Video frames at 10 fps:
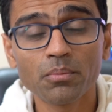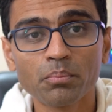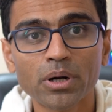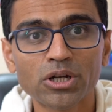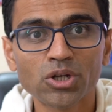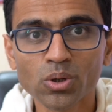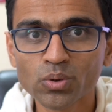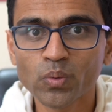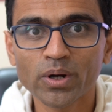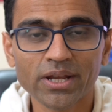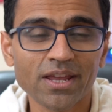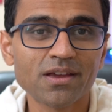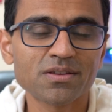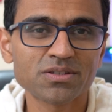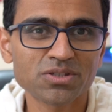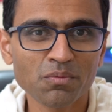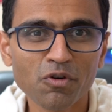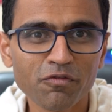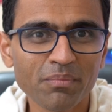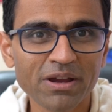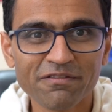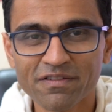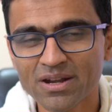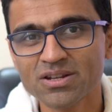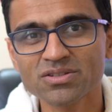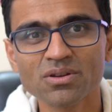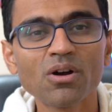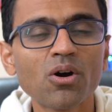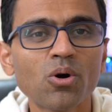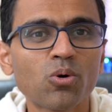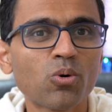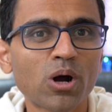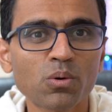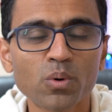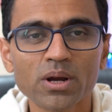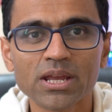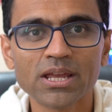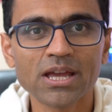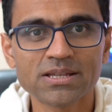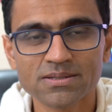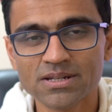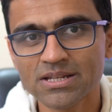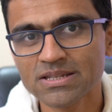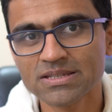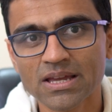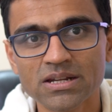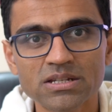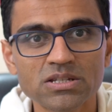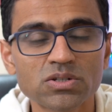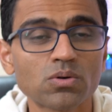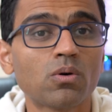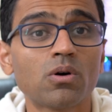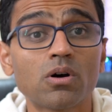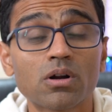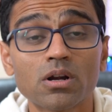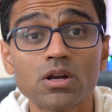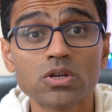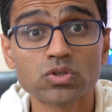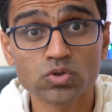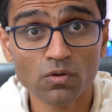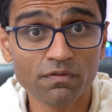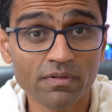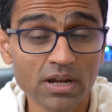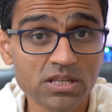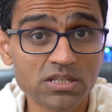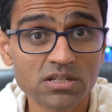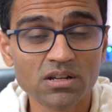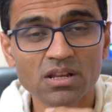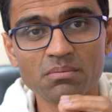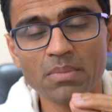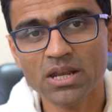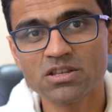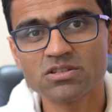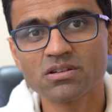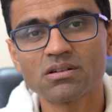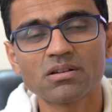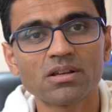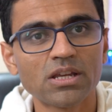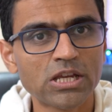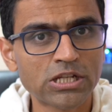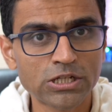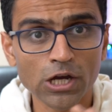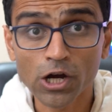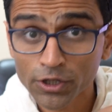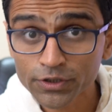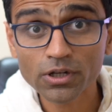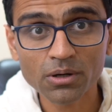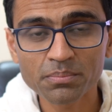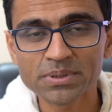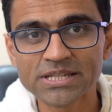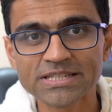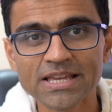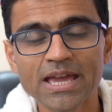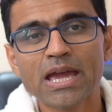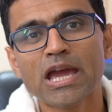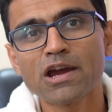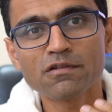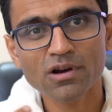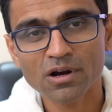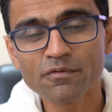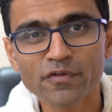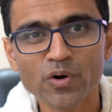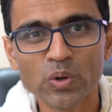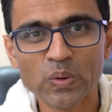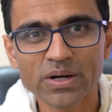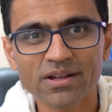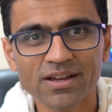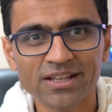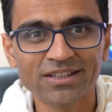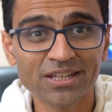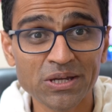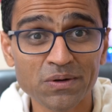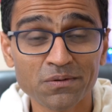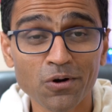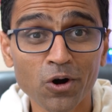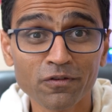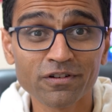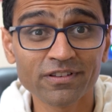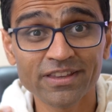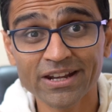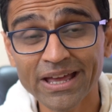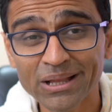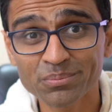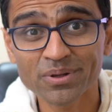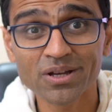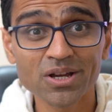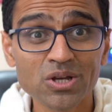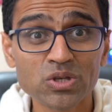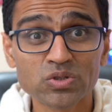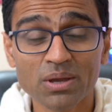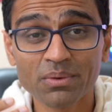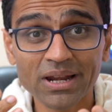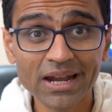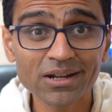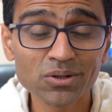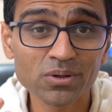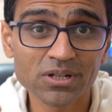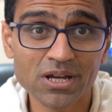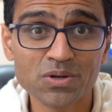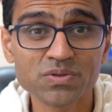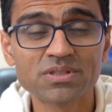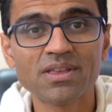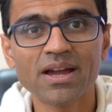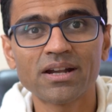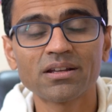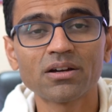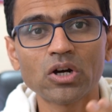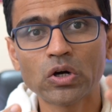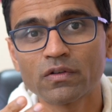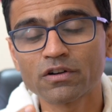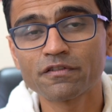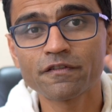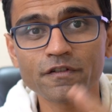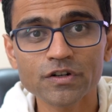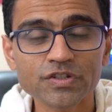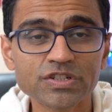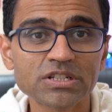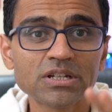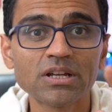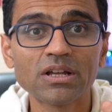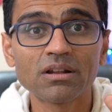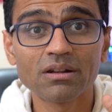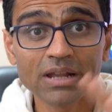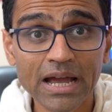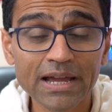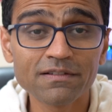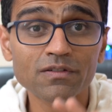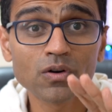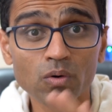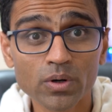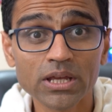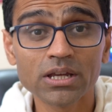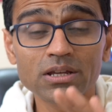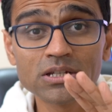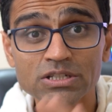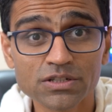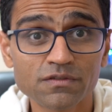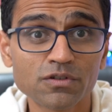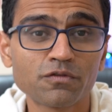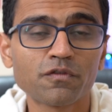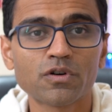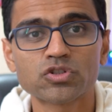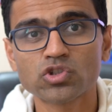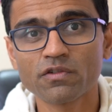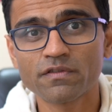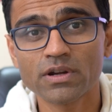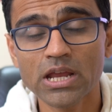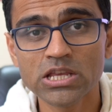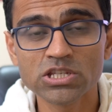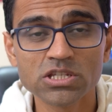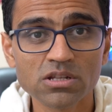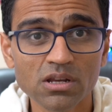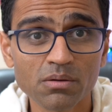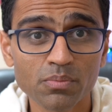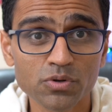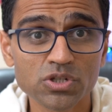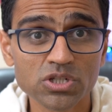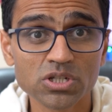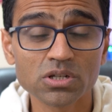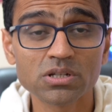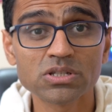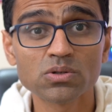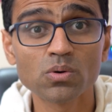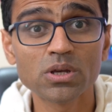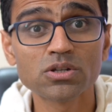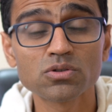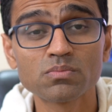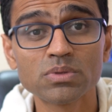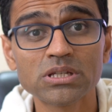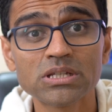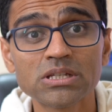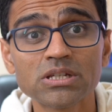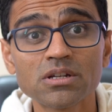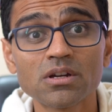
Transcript: But don't worry, some of my friends who are working as a data scientist or software engineering manager in other companies have come forward and they have offered their help. So I'm glad to announce that our first live coding interview for software engineering position is going to be